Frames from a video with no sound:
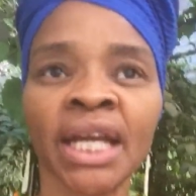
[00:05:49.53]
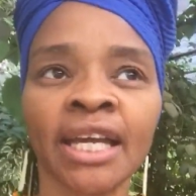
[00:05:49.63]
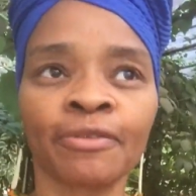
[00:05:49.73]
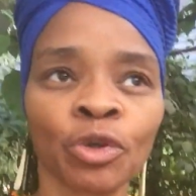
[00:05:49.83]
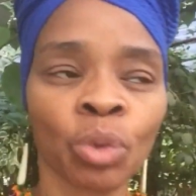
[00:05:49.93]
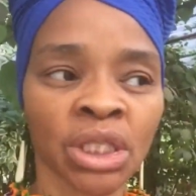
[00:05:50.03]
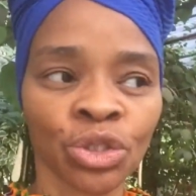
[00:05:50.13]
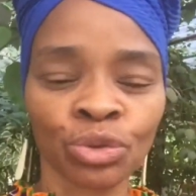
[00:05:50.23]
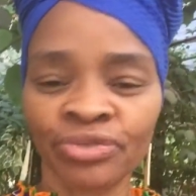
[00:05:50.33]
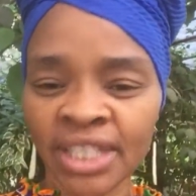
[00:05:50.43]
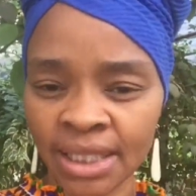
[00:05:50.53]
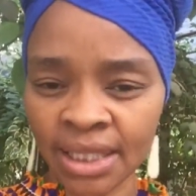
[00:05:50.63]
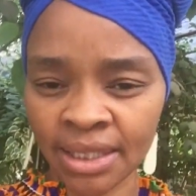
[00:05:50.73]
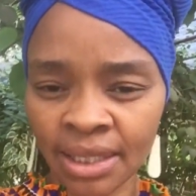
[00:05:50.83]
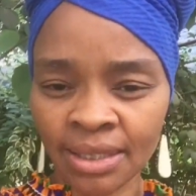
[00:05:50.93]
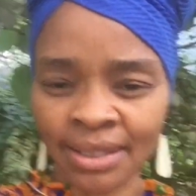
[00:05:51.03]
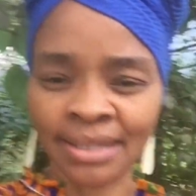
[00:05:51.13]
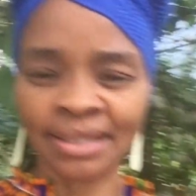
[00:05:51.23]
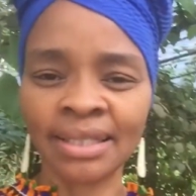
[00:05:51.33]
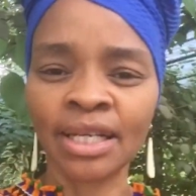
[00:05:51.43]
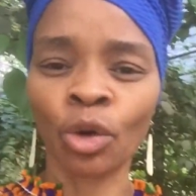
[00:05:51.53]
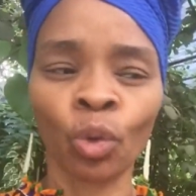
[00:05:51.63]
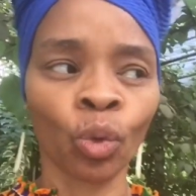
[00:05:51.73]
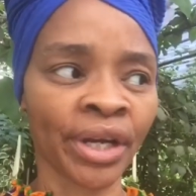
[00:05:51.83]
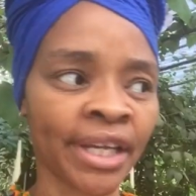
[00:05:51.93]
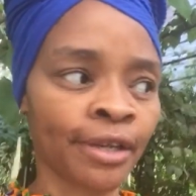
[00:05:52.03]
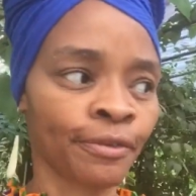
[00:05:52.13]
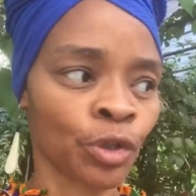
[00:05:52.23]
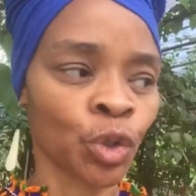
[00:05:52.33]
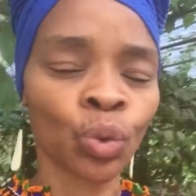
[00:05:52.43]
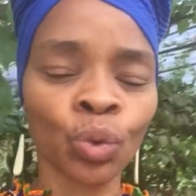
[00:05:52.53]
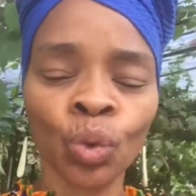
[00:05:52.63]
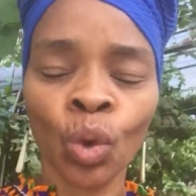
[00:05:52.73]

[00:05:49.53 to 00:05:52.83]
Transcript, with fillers: If you want to visit Tanzania or if you